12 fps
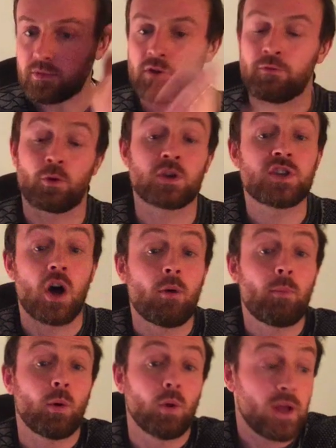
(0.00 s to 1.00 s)
for
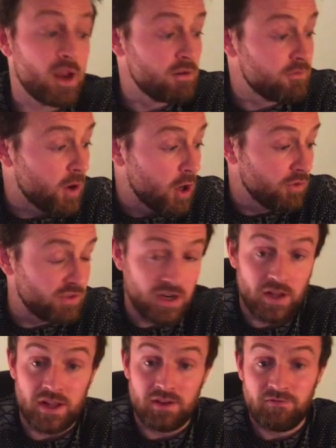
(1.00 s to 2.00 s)
example, involved
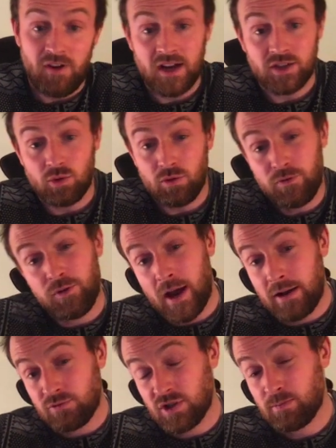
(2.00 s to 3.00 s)
in the fight or
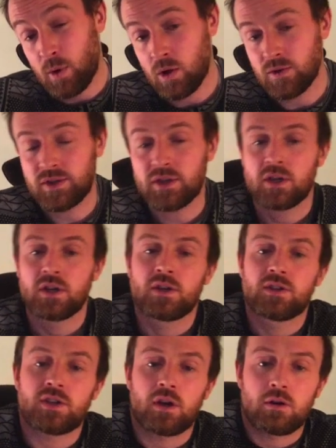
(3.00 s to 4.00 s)
flight response.
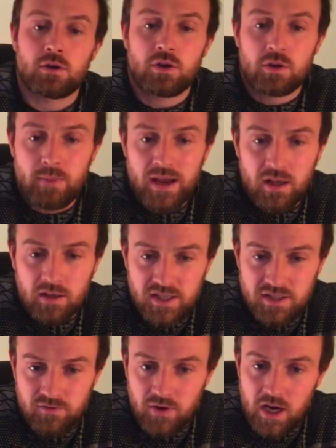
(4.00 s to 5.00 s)
So you could make a
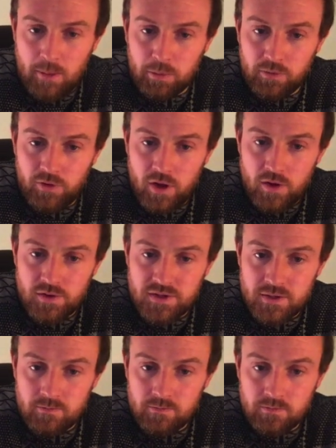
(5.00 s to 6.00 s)
list of a couple of
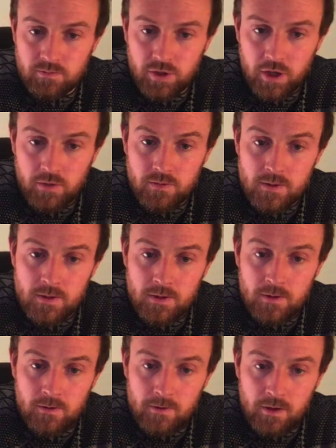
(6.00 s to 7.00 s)
those,
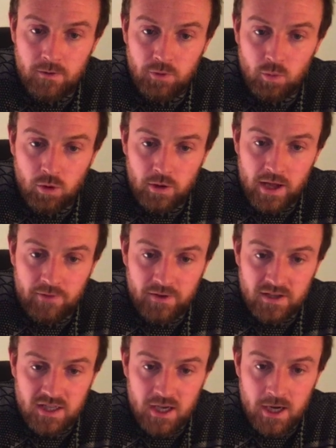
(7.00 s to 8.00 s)
if you want
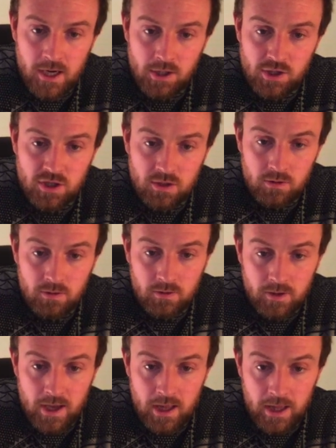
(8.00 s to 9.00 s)
FSH,
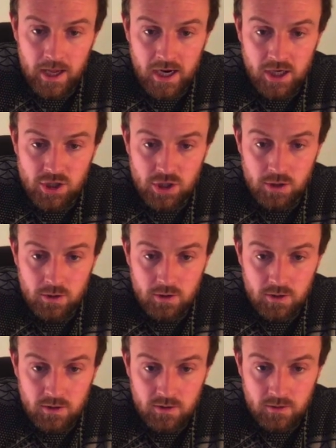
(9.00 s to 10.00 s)
LH,
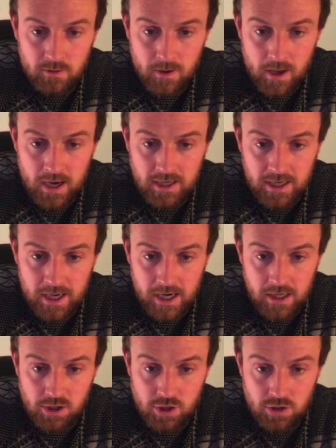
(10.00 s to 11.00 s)

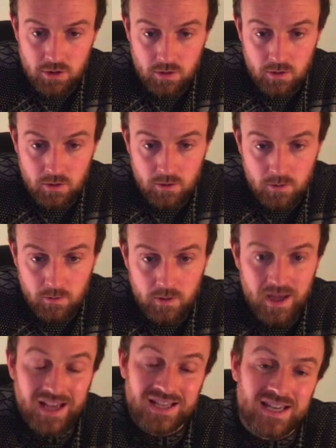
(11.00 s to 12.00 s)
ADH,
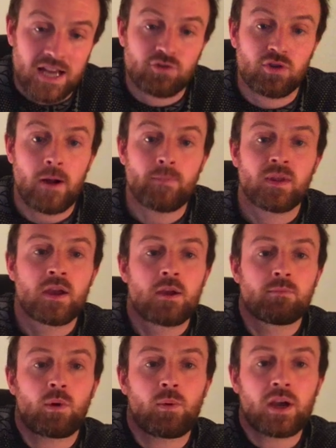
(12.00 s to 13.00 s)
etc.
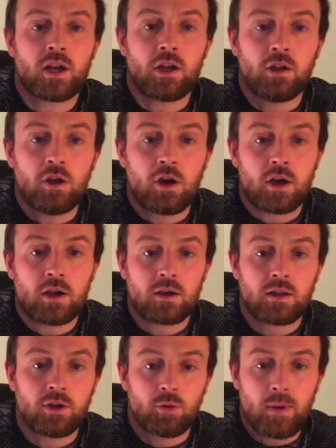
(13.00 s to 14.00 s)
But we're going to look
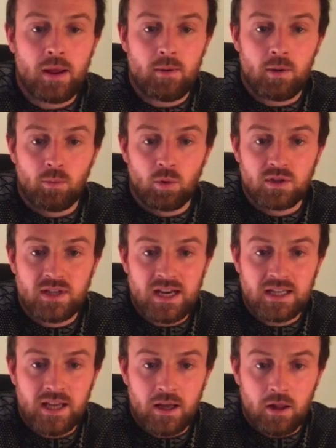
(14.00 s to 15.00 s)
a little bit in more
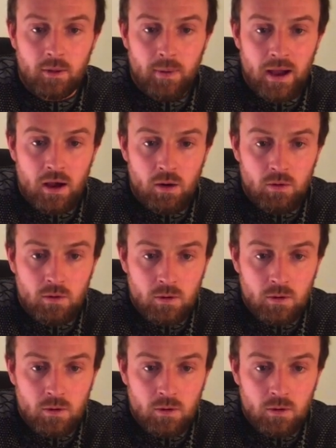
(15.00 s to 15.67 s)
detail about